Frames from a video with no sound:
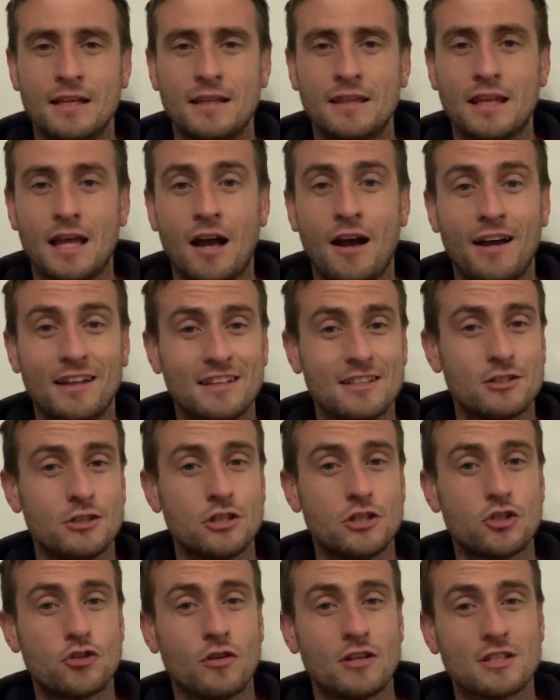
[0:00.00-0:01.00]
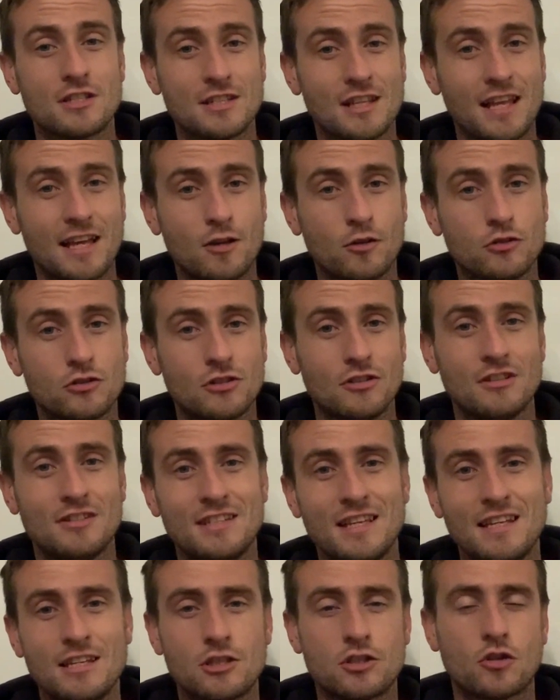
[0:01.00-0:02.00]
Now, how does this translate onto the
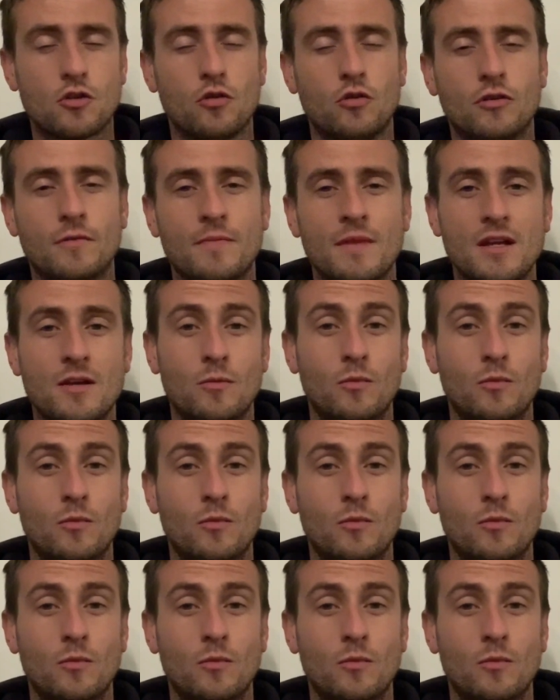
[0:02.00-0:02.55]
tennis court?